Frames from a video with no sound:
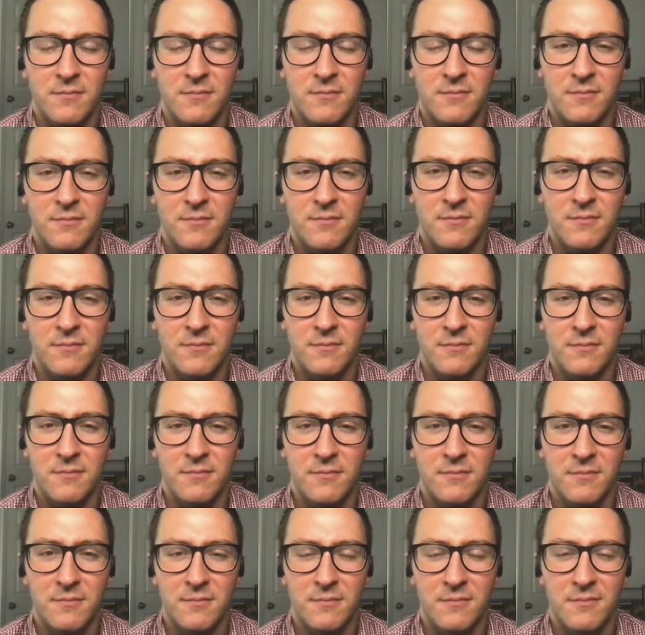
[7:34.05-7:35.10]

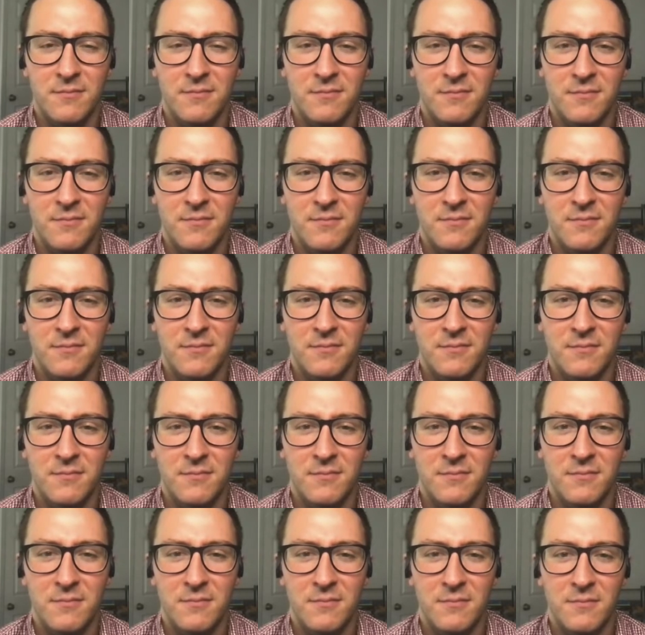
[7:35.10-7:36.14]

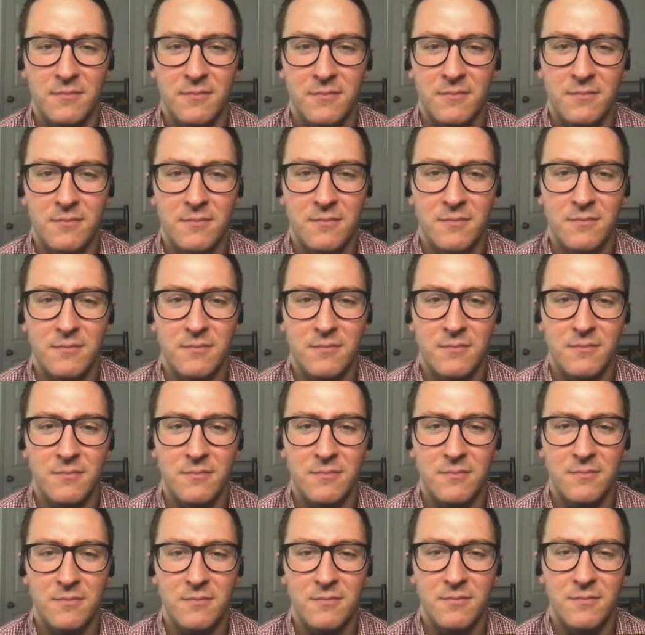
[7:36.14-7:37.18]

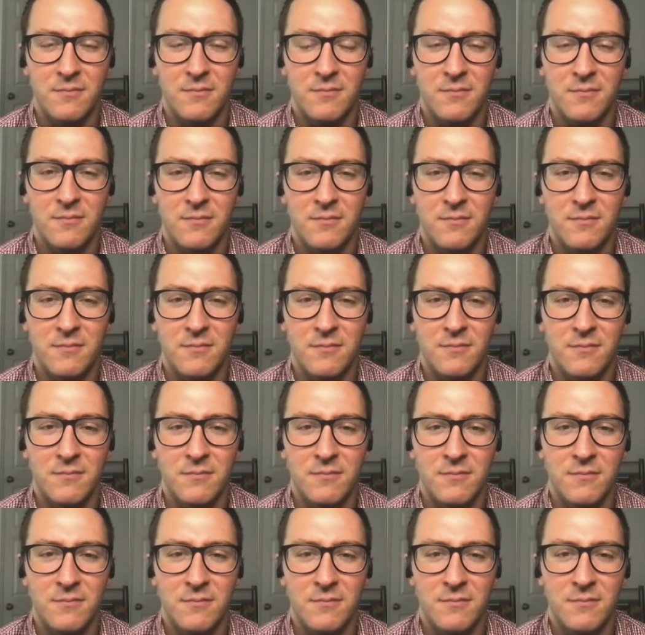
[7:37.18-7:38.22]
No words are spoken by the person on screen.